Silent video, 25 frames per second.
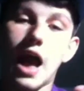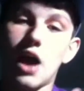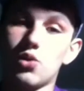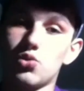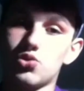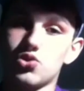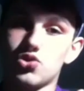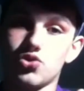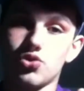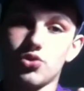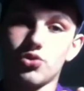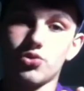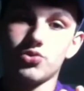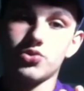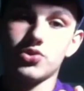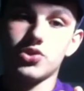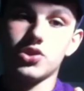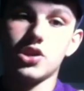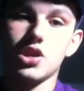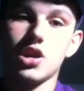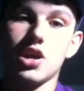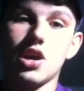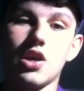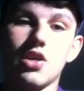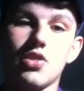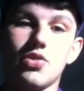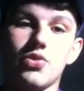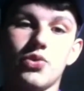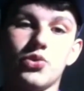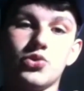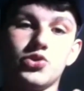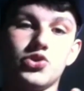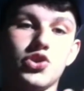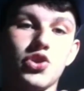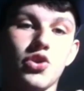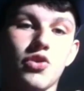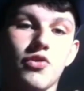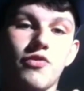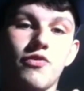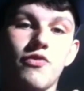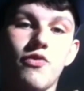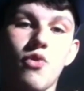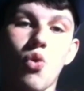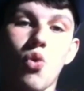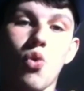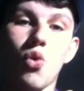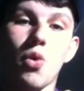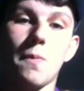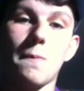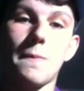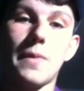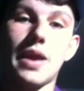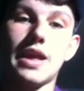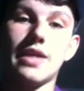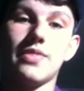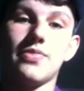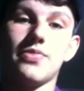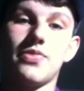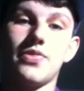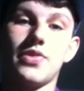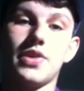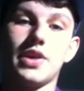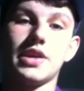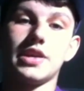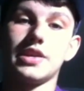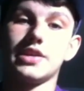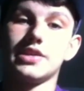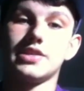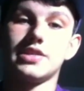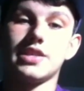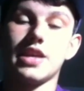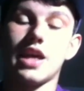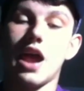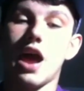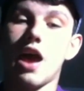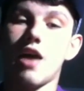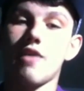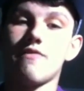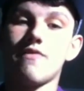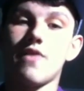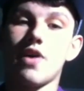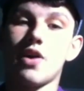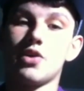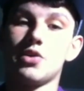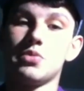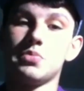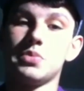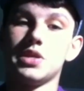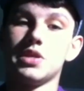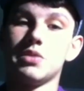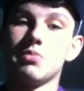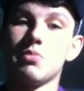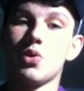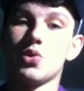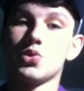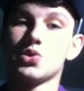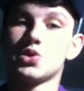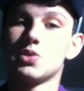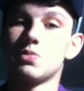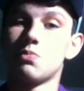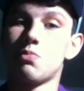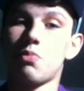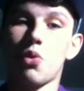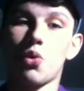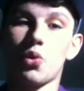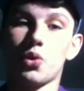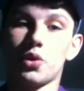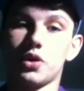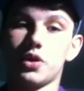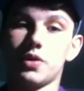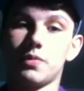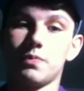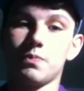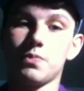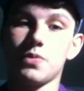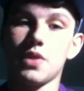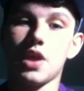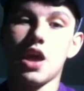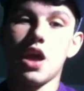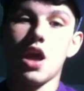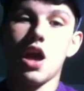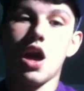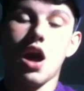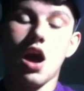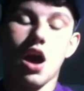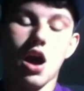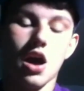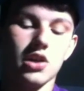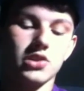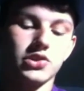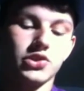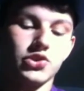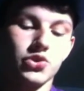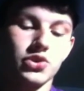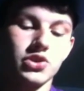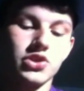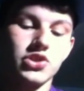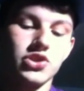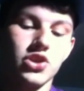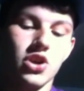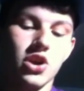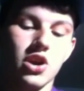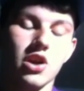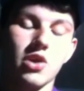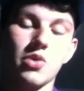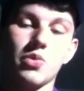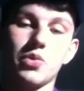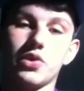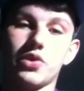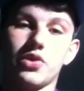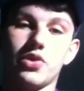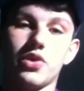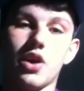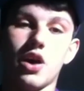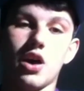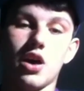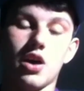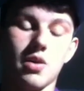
outros. Those are your 4 main things that I found to be the most important. So let's start out with